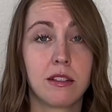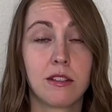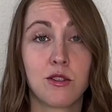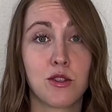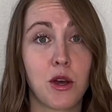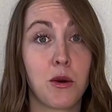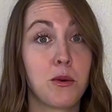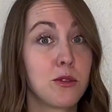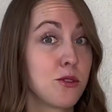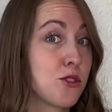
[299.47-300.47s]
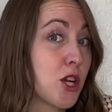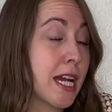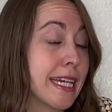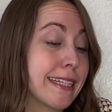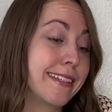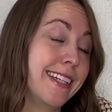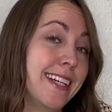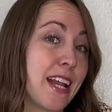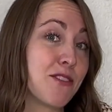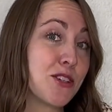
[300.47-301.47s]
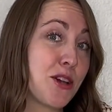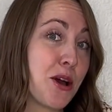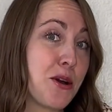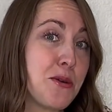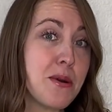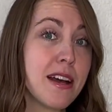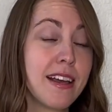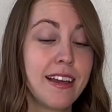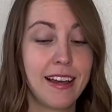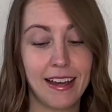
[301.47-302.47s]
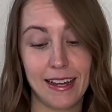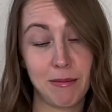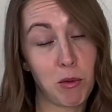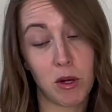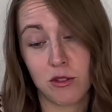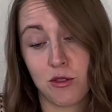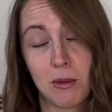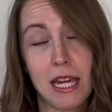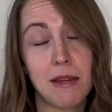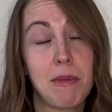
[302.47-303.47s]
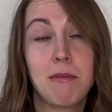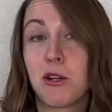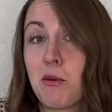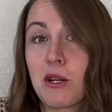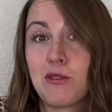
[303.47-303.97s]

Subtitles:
So try it. You never know. It works for me. Maybe it'll work for